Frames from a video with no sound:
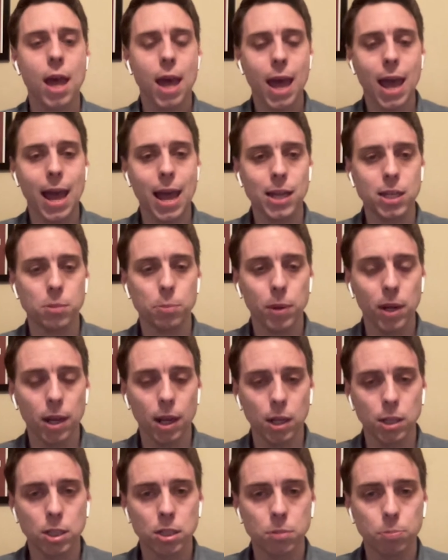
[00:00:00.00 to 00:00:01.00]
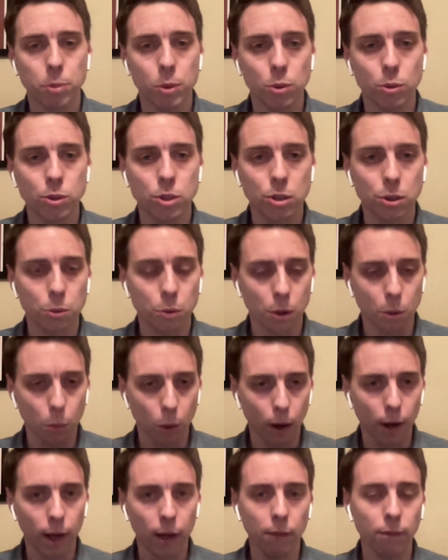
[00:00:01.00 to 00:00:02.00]
as being spooks who were
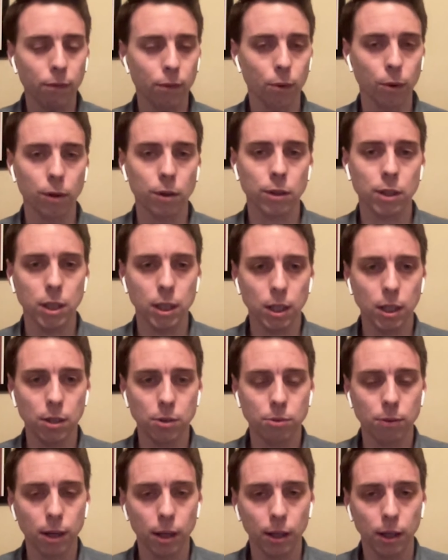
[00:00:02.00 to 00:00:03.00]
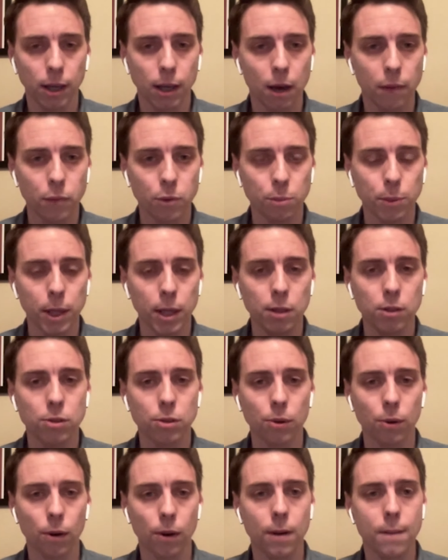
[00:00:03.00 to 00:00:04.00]
working for the Israeli government,
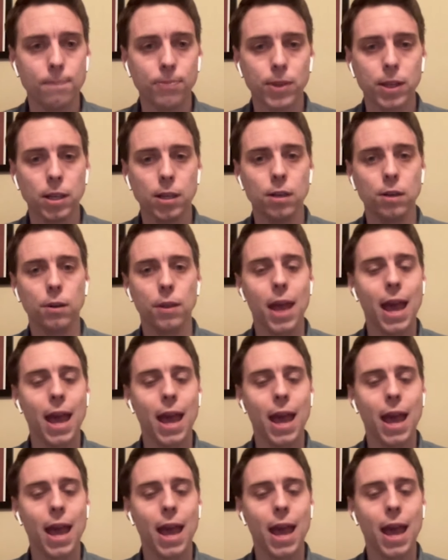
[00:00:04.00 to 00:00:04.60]
or you know, they